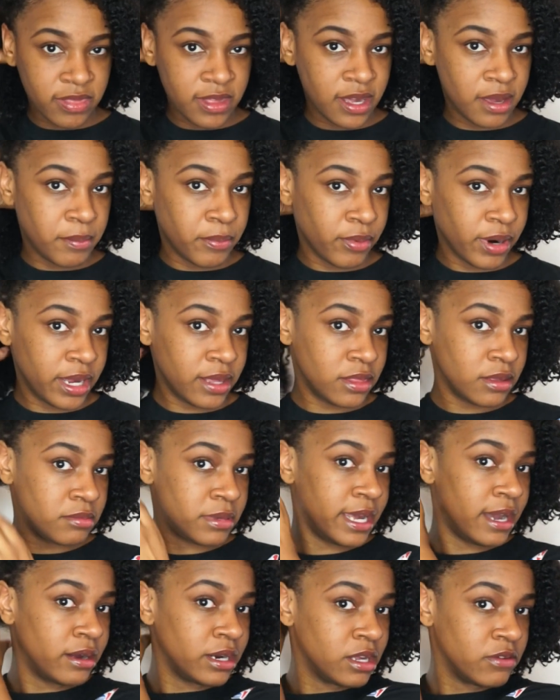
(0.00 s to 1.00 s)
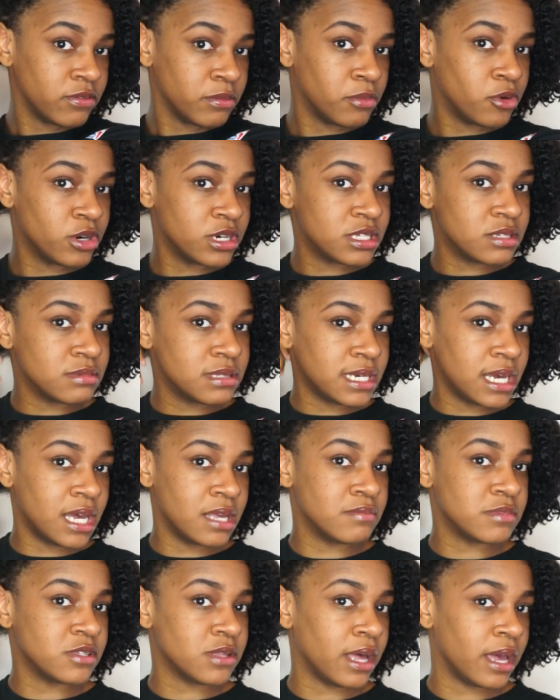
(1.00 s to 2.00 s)
then break them down even more
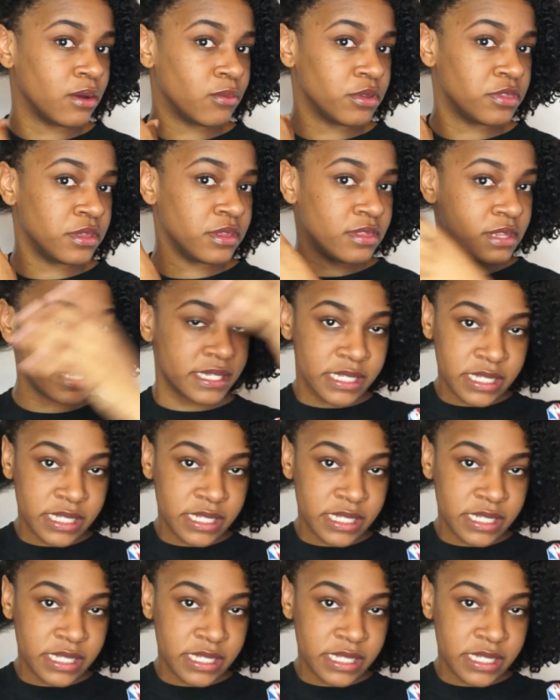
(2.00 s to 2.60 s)
sometimes, like within this